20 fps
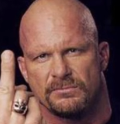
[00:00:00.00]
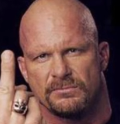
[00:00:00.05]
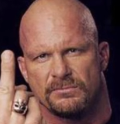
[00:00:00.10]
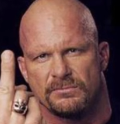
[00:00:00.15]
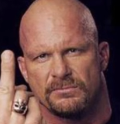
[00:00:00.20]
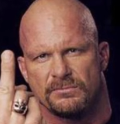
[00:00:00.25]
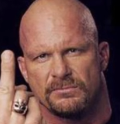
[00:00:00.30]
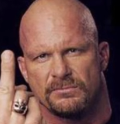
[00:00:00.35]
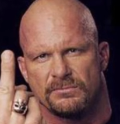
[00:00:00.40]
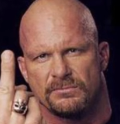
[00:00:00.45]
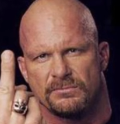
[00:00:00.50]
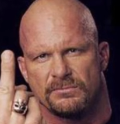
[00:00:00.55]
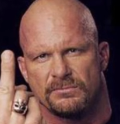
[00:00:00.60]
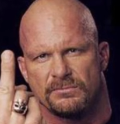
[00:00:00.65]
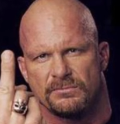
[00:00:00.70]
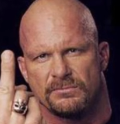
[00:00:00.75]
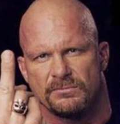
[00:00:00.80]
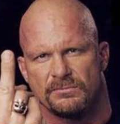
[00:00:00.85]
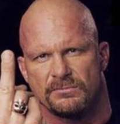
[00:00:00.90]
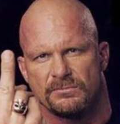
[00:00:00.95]

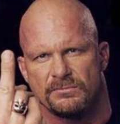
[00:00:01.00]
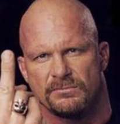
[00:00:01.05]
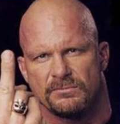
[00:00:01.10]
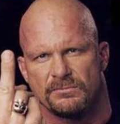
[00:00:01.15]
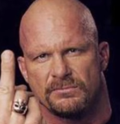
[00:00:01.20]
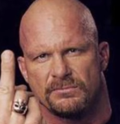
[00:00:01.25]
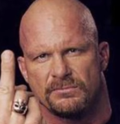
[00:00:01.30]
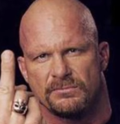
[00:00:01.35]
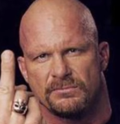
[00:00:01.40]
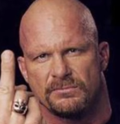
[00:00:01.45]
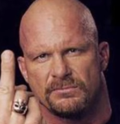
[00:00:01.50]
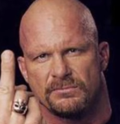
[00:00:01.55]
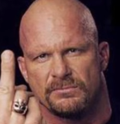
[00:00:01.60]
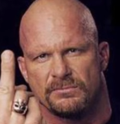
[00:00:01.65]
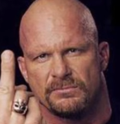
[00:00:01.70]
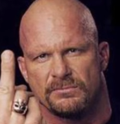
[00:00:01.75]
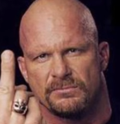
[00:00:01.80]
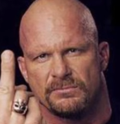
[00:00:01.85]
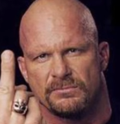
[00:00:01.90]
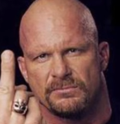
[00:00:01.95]

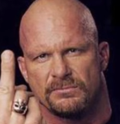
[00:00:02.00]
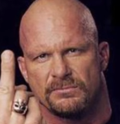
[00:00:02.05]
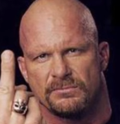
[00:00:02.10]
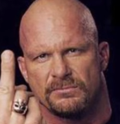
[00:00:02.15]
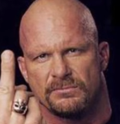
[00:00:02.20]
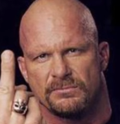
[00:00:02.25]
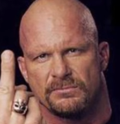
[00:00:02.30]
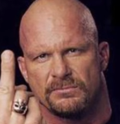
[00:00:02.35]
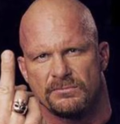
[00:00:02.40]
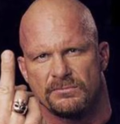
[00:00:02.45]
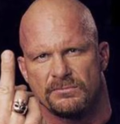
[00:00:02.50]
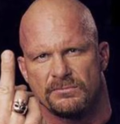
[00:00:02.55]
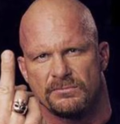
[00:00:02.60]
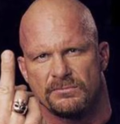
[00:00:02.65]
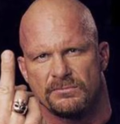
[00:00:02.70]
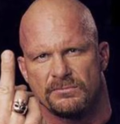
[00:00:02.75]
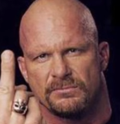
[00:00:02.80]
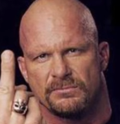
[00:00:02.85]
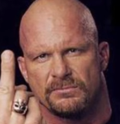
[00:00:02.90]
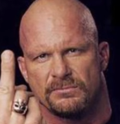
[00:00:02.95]

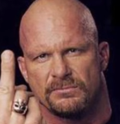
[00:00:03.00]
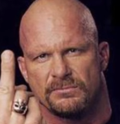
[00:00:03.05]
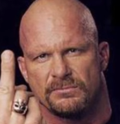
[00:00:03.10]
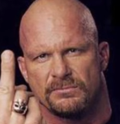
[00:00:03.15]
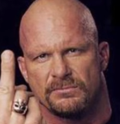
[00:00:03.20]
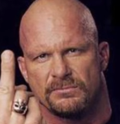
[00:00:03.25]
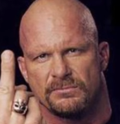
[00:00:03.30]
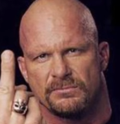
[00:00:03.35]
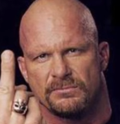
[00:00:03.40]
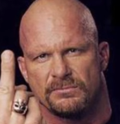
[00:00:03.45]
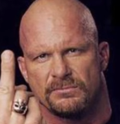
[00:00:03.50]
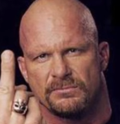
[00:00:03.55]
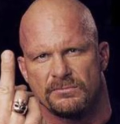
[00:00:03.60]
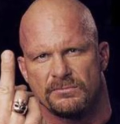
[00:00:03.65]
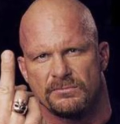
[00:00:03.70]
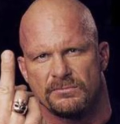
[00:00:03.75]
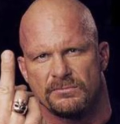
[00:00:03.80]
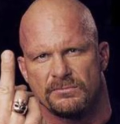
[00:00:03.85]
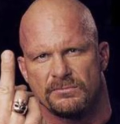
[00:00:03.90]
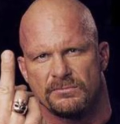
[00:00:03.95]

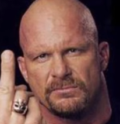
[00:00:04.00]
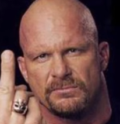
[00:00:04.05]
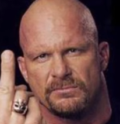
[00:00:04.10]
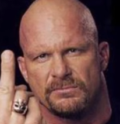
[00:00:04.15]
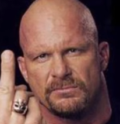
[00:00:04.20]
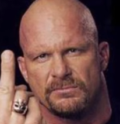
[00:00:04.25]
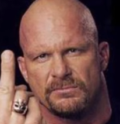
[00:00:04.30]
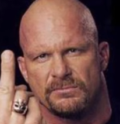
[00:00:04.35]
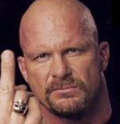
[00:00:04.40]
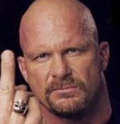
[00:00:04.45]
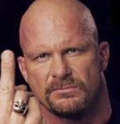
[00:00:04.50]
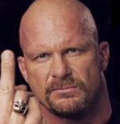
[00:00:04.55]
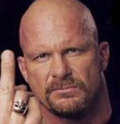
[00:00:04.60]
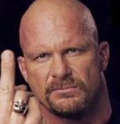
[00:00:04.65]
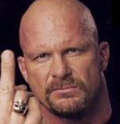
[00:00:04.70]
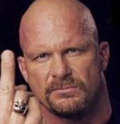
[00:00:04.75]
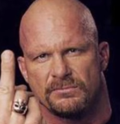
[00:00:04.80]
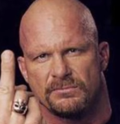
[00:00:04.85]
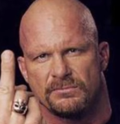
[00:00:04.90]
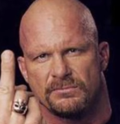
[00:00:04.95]

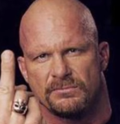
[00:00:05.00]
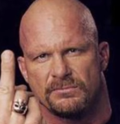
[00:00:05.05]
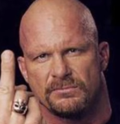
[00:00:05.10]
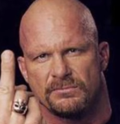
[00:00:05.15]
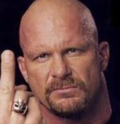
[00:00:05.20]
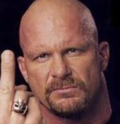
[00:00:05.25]
This is a still picture; no speech is visible.